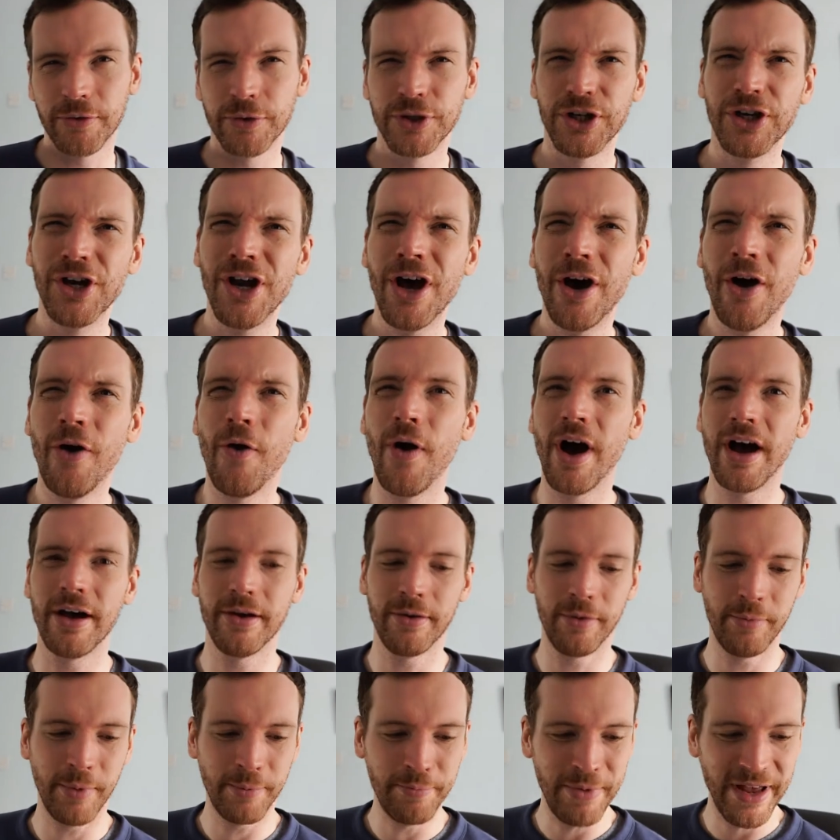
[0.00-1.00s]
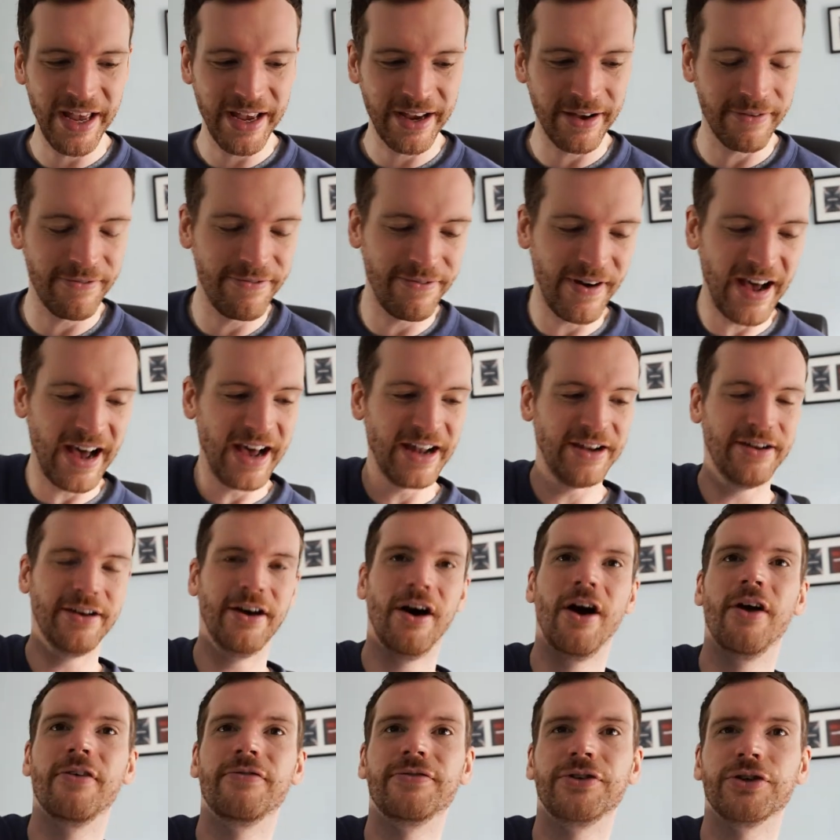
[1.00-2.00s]
which you know I am a big fan
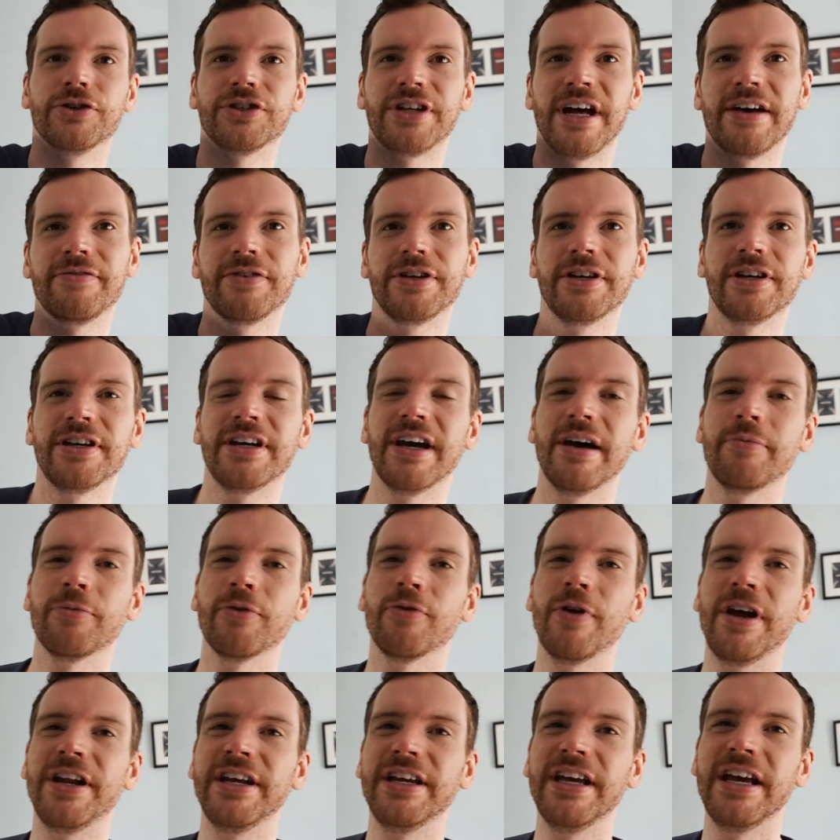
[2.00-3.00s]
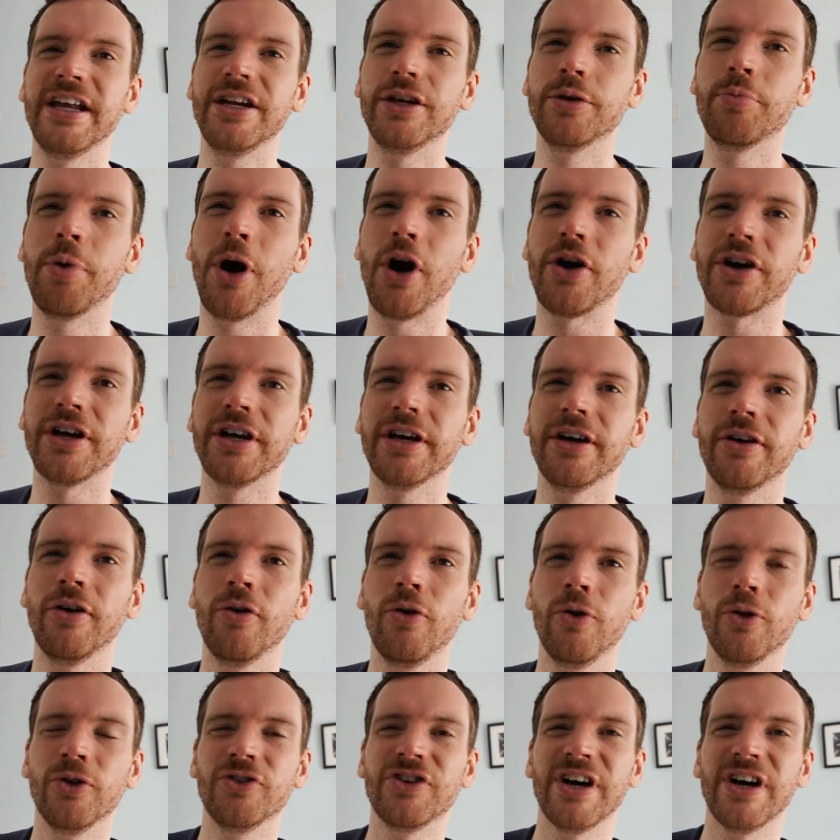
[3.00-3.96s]
of just having your camera ready in your pocket at all